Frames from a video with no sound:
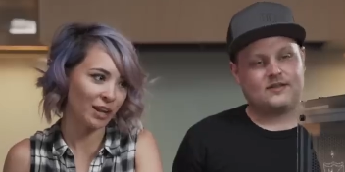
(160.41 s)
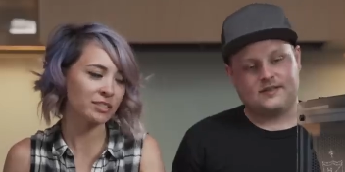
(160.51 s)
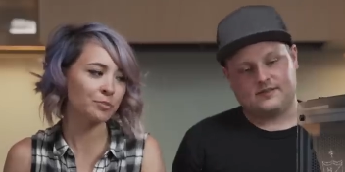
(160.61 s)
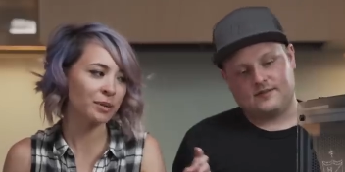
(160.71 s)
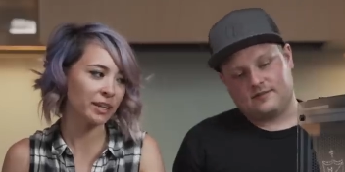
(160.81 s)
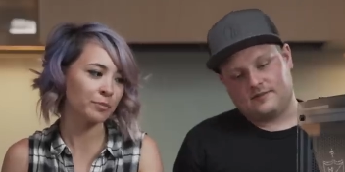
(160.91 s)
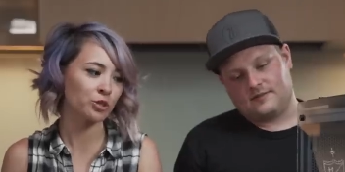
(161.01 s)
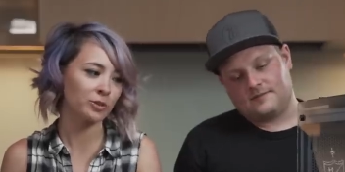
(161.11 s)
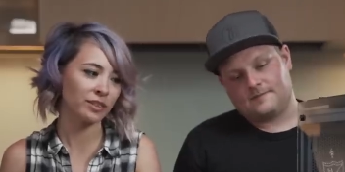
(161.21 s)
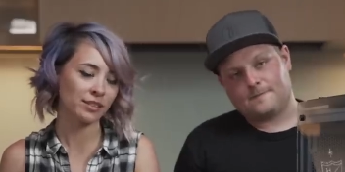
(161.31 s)
Speaker 1: I was debating
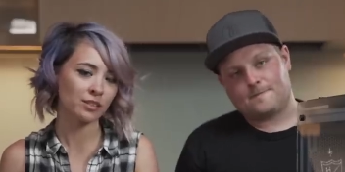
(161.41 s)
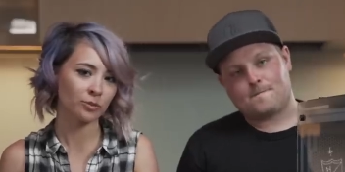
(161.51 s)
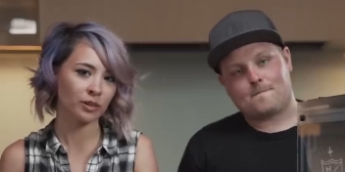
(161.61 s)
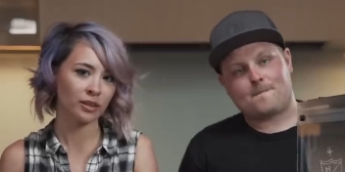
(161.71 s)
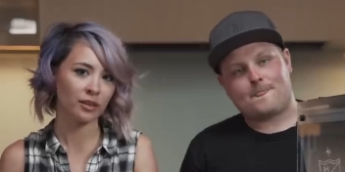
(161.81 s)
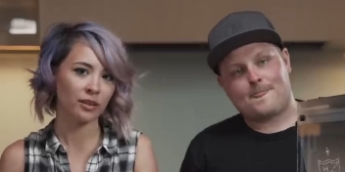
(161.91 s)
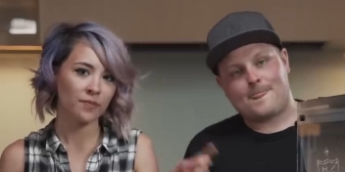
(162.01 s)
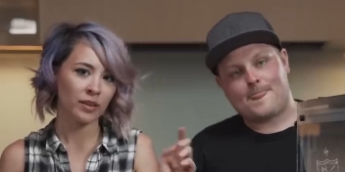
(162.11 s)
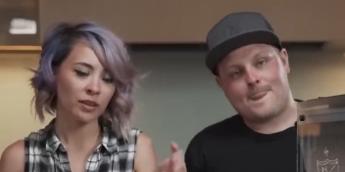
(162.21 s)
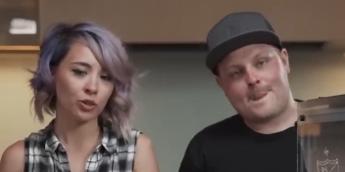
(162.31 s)
between this one
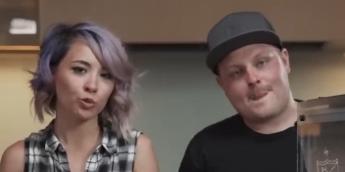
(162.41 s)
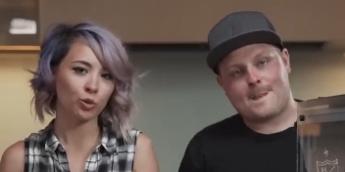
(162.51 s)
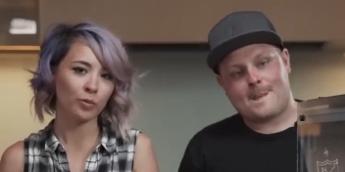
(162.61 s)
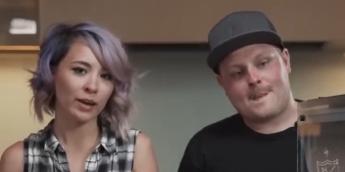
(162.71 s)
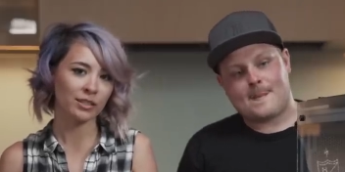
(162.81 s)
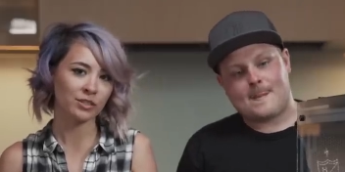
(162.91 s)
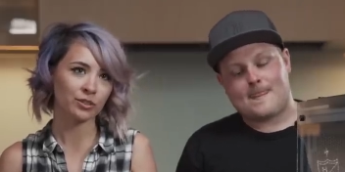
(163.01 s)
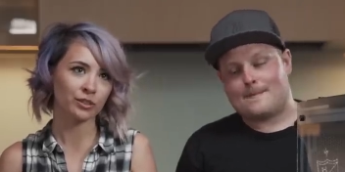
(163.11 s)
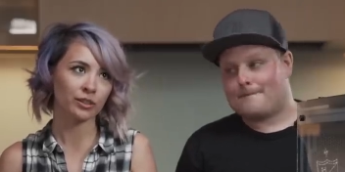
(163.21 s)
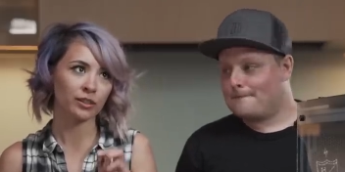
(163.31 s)
and the Cooler
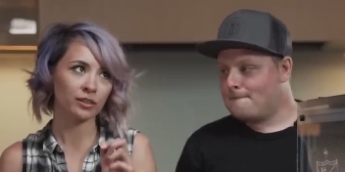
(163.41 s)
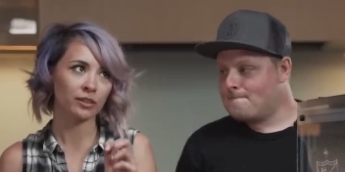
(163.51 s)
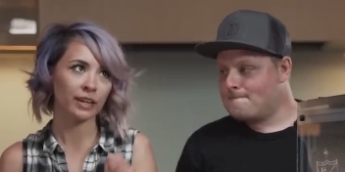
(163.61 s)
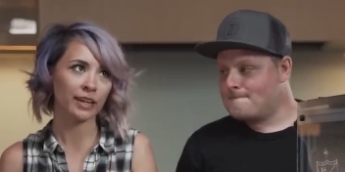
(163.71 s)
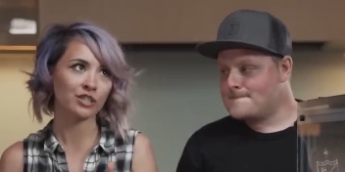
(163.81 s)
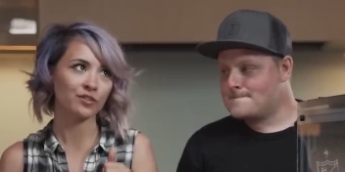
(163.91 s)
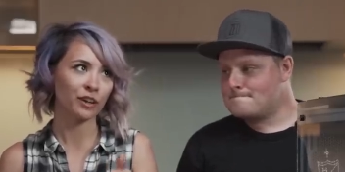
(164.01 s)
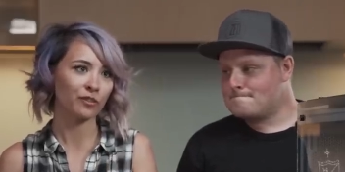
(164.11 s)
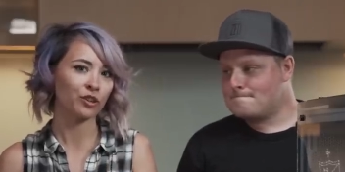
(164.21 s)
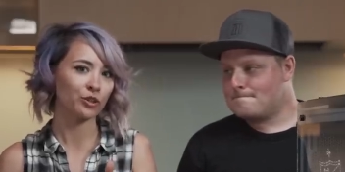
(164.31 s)
Master
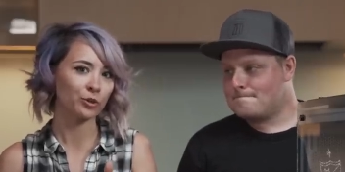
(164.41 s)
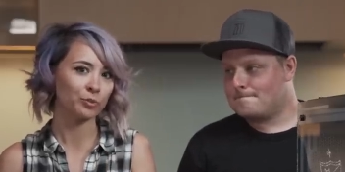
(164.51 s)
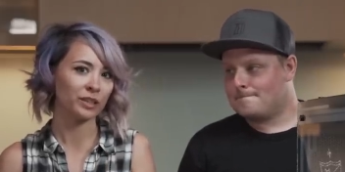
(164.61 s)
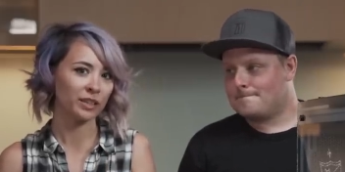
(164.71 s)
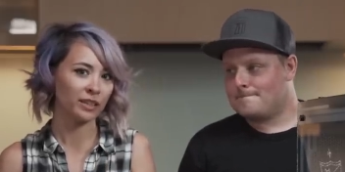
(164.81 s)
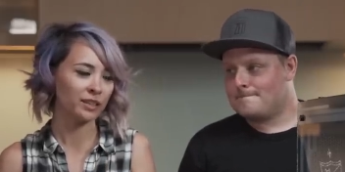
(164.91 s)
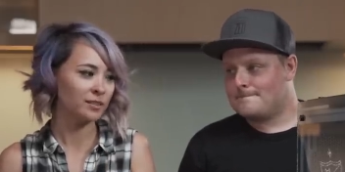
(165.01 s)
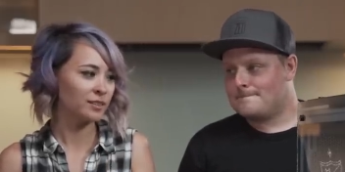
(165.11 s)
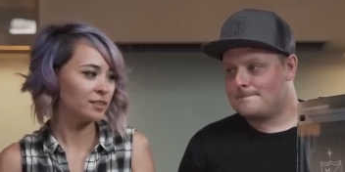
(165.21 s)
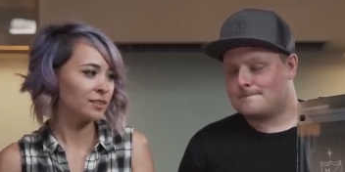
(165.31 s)
H500P
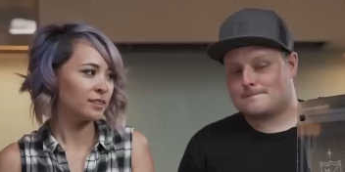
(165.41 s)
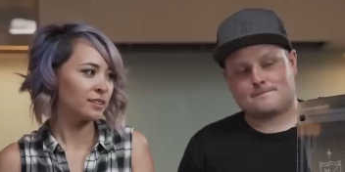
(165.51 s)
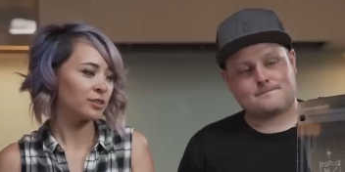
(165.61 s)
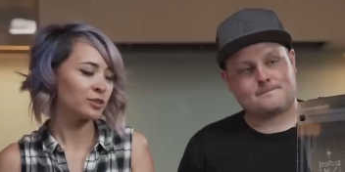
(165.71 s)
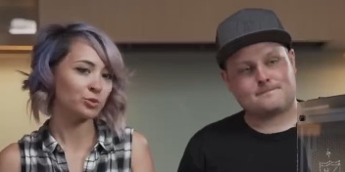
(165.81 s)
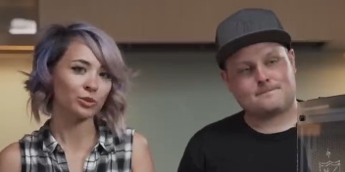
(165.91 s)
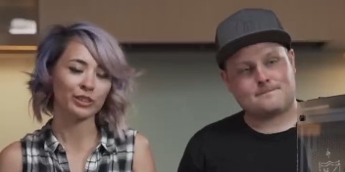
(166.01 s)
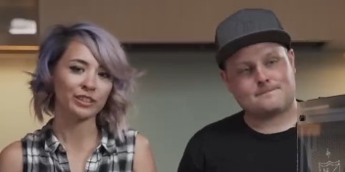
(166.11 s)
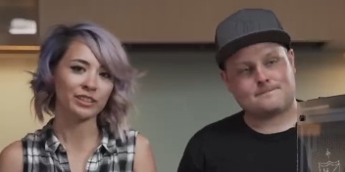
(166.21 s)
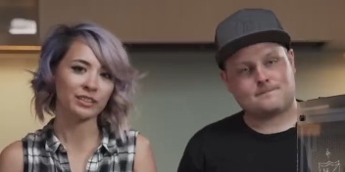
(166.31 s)
because it's a really good